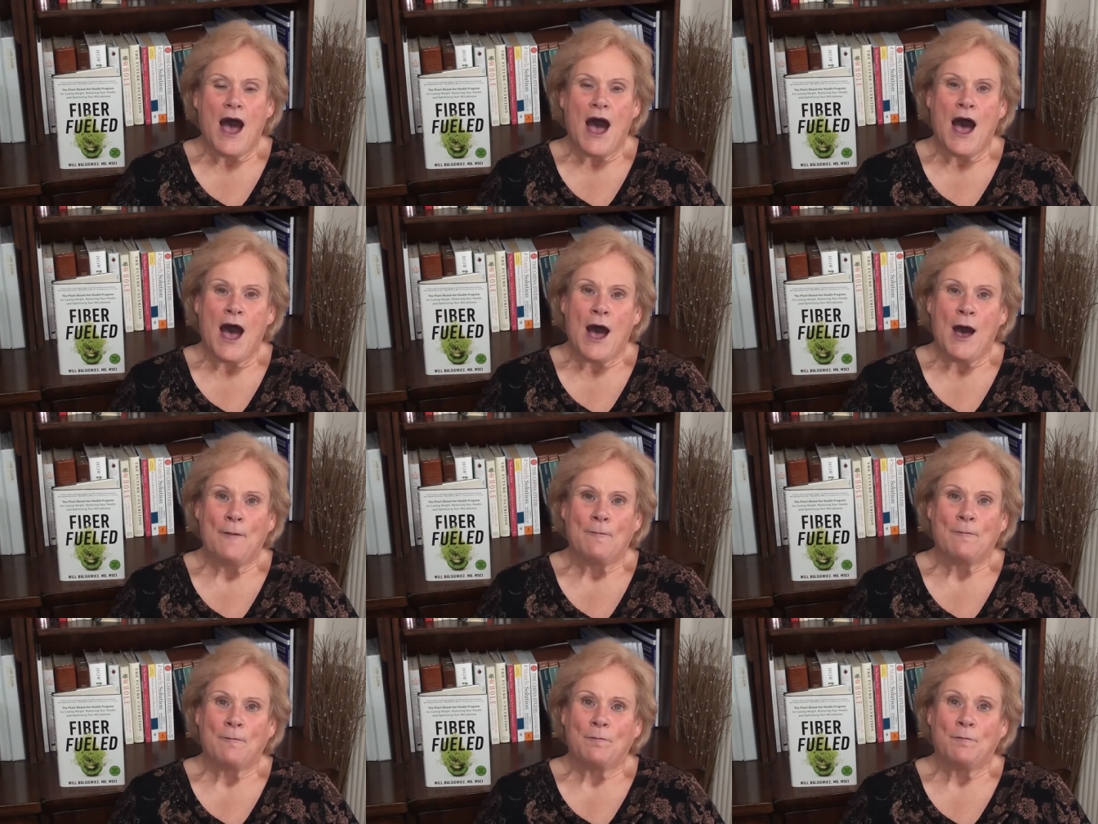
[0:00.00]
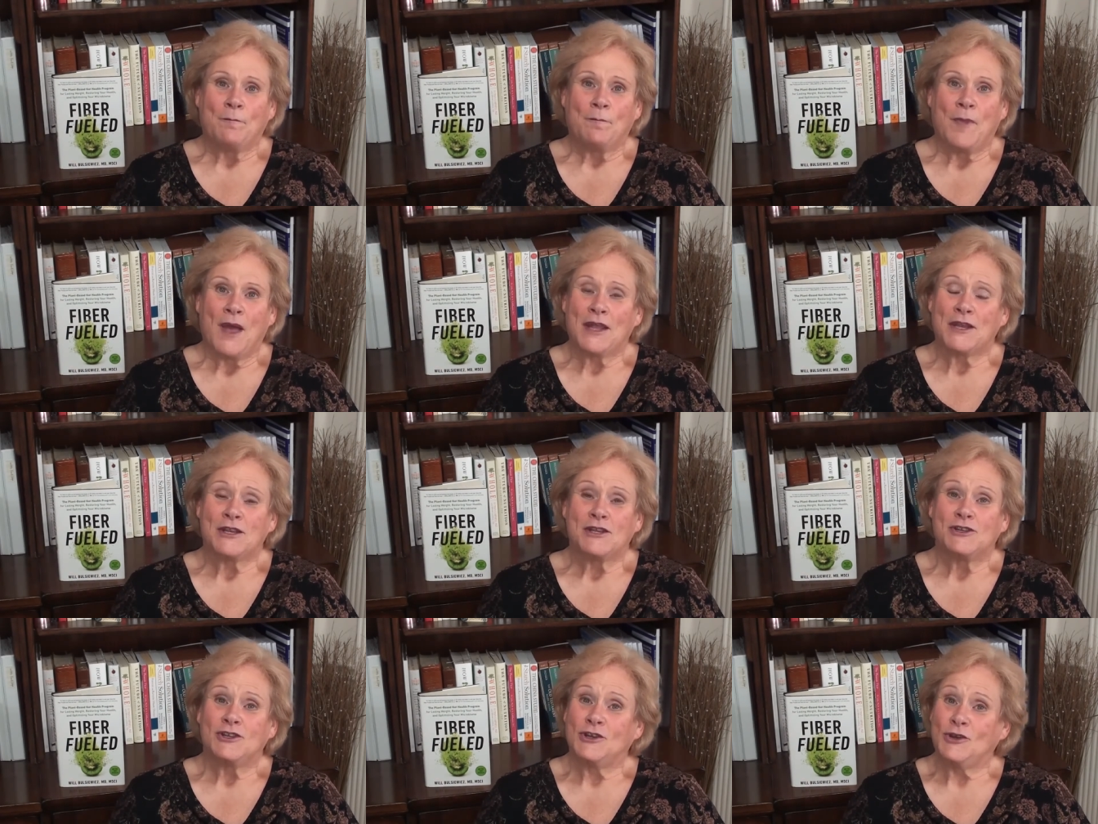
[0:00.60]
Um,
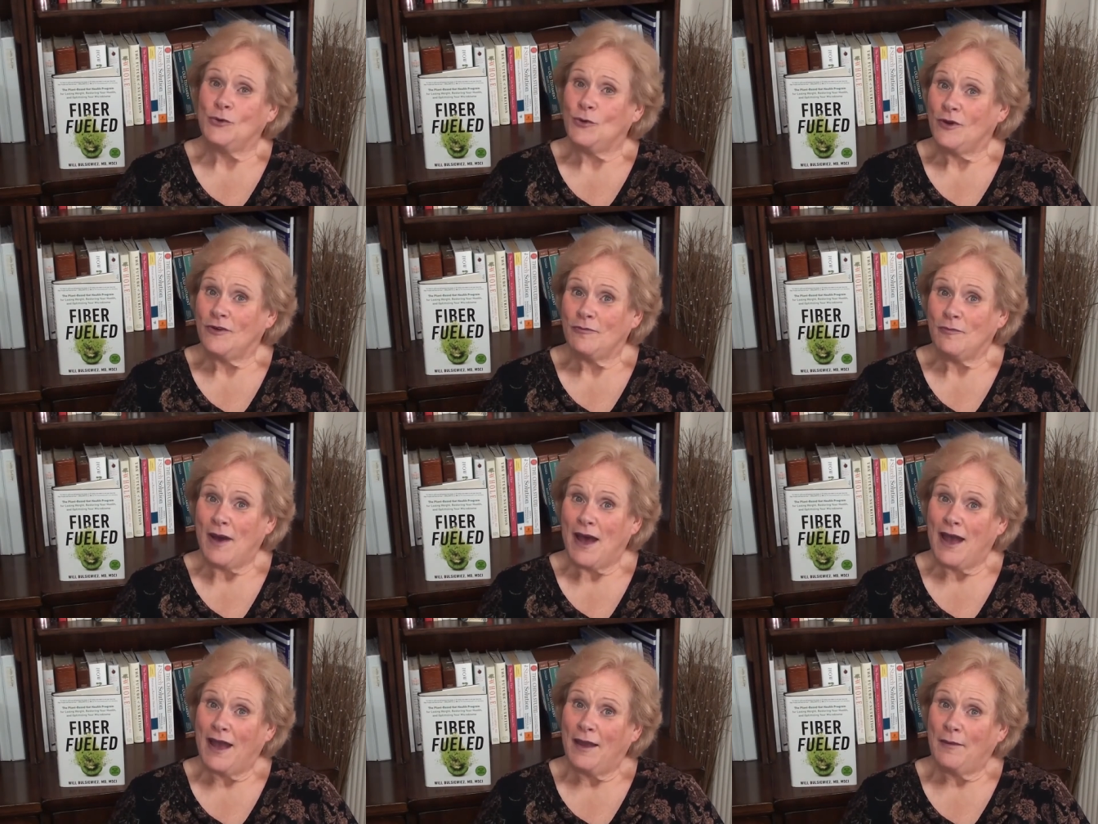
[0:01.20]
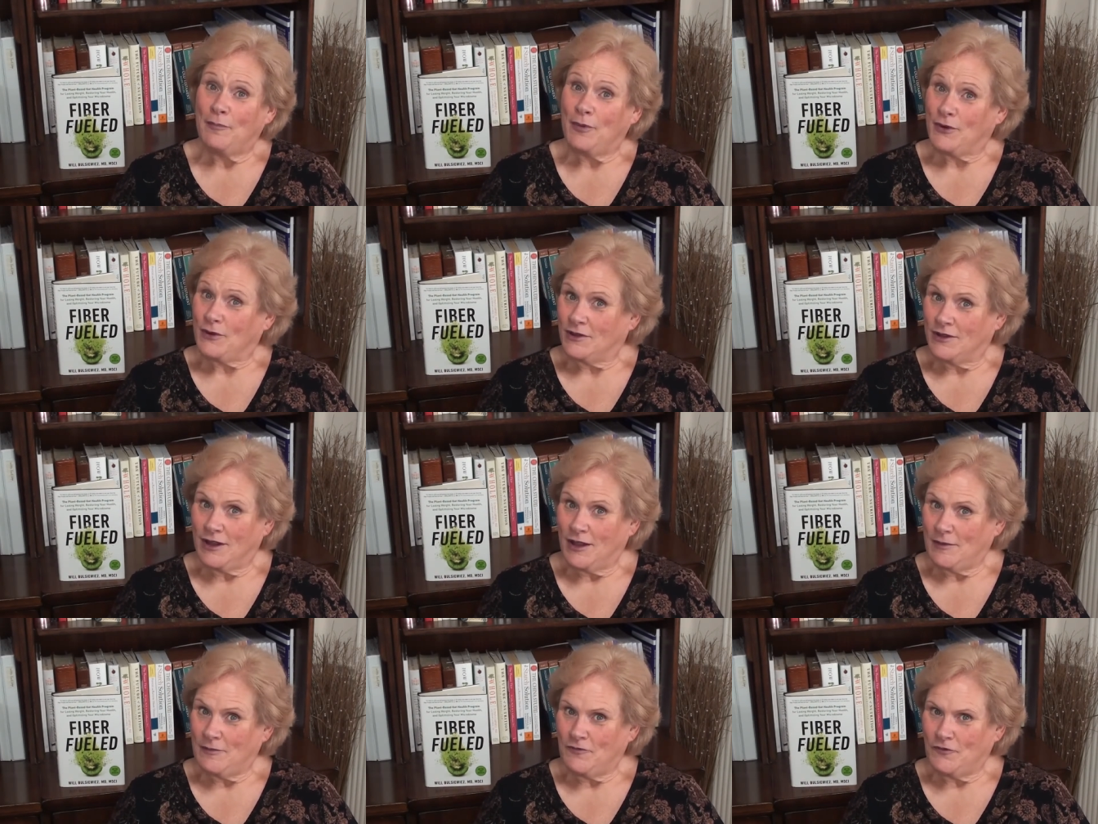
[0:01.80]
but two of my book
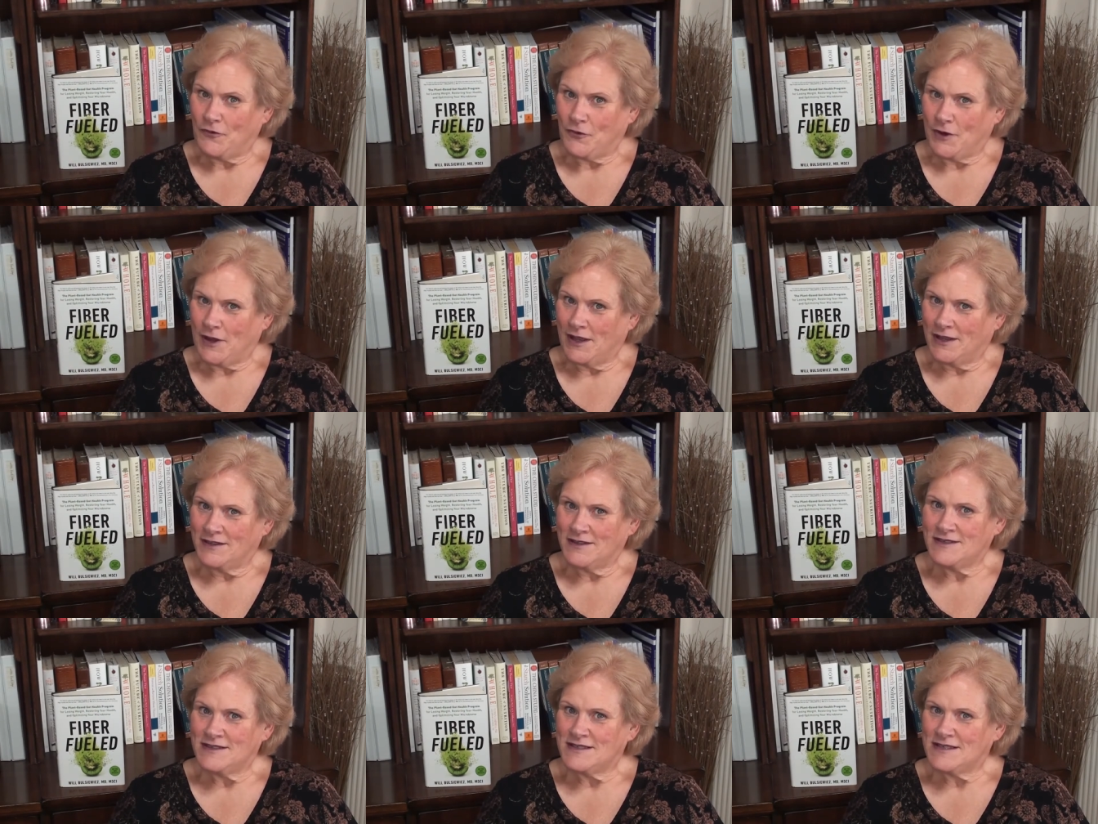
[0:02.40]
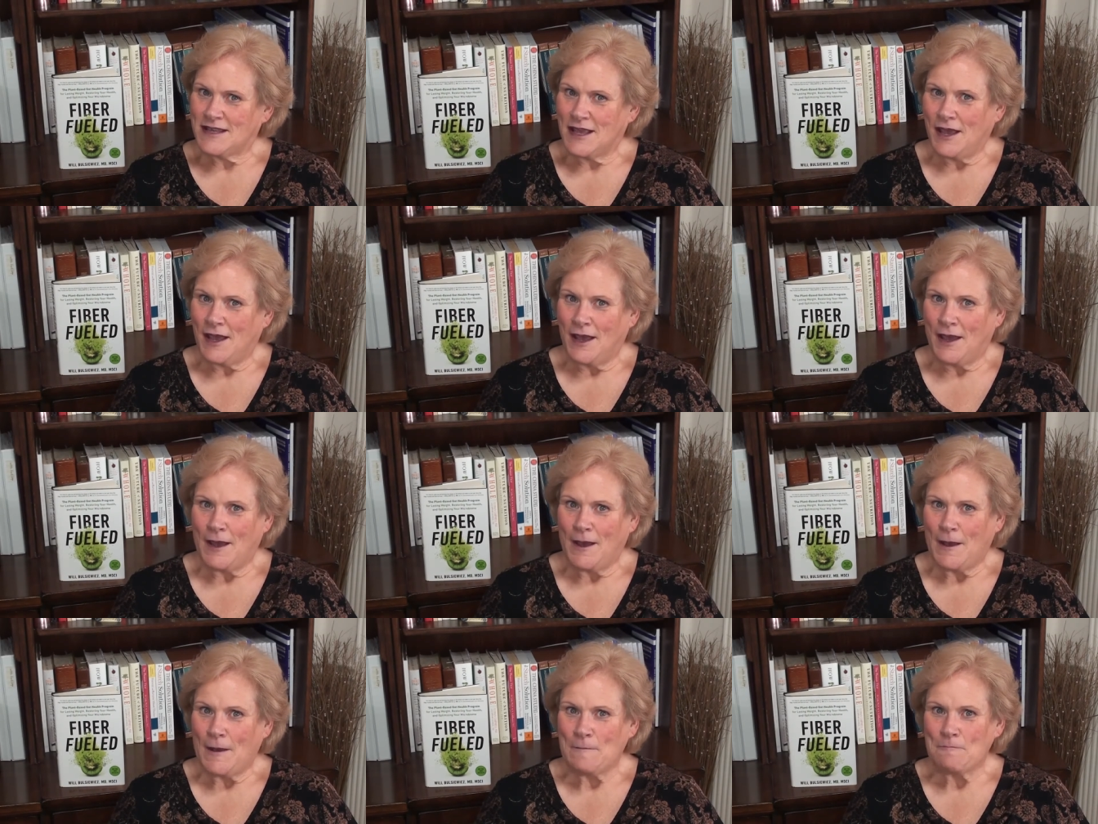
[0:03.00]
club friends,
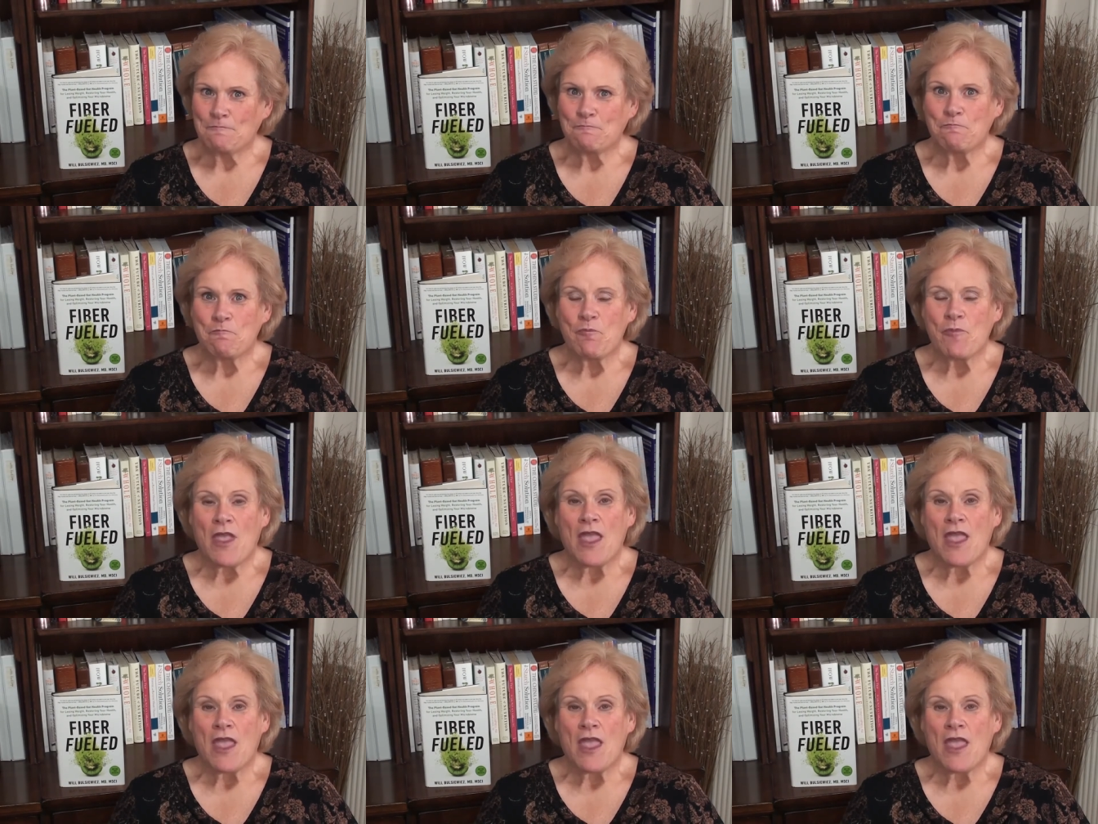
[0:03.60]
um,